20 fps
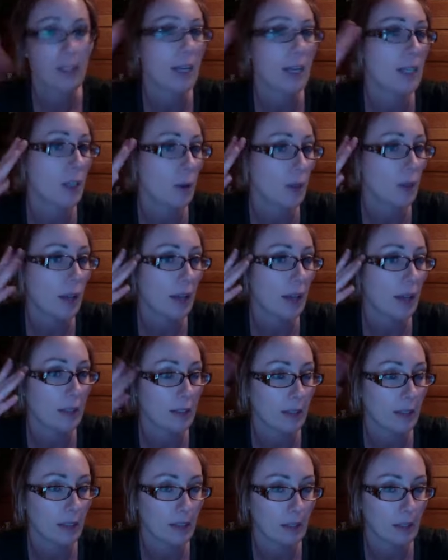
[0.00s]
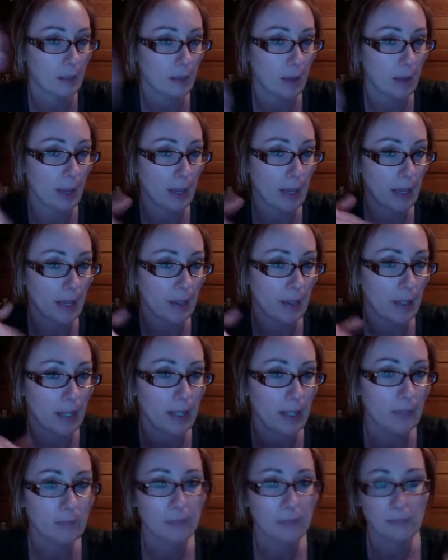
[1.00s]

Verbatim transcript: I know that cuz that's my area.